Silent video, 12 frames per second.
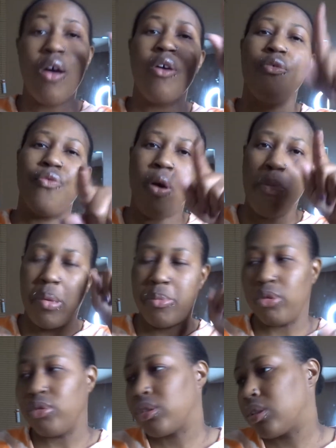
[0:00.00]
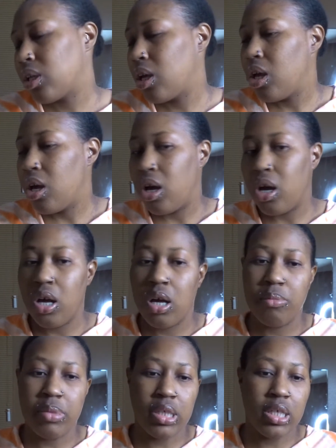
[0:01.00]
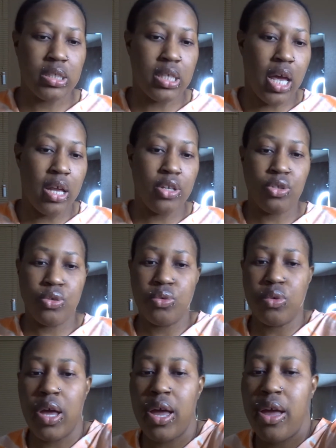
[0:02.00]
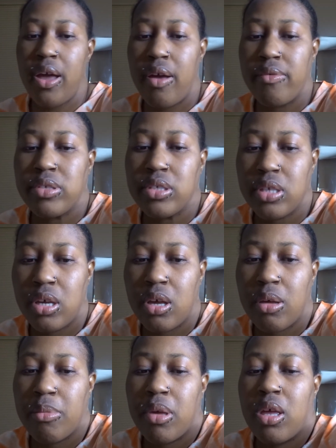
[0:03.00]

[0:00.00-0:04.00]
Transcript: foaming mousse. Because I do have some